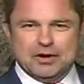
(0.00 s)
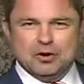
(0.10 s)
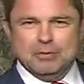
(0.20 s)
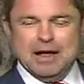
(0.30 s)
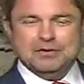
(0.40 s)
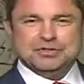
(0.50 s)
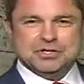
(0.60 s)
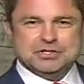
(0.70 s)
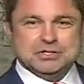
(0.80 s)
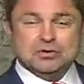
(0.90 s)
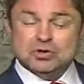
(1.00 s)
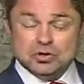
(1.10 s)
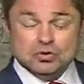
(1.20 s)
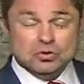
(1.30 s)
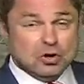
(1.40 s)
Idaho mountains and still
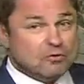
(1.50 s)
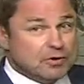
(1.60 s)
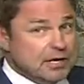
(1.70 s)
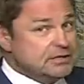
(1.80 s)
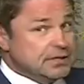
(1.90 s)
cool overnight